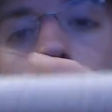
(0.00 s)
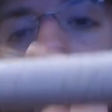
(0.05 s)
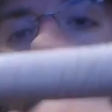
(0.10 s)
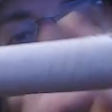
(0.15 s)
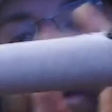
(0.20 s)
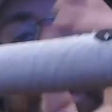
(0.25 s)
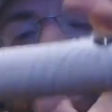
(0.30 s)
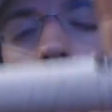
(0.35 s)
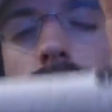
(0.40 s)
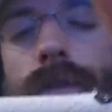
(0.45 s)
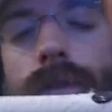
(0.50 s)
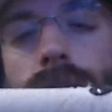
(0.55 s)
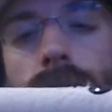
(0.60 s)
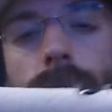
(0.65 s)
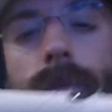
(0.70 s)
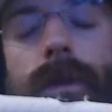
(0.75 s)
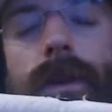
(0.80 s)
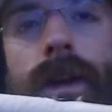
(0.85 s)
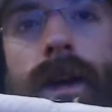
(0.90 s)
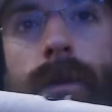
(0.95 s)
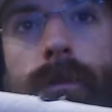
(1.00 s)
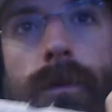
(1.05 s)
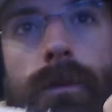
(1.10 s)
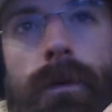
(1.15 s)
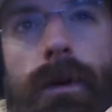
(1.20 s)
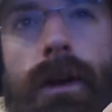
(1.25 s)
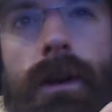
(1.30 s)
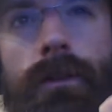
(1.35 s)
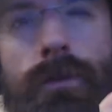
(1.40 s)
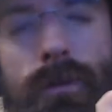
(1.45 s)
Although something happened
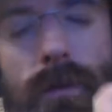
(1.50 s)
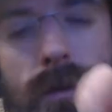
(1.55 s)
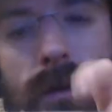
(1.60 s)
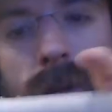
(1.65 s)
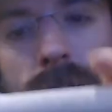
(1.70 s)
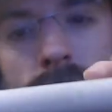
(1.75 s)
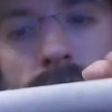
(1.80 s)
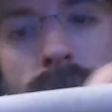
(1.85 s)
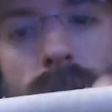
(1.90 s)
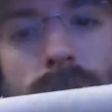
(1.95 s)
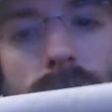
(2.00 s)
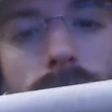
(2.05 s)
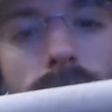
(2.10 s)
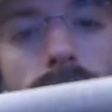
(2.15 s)
when I was putting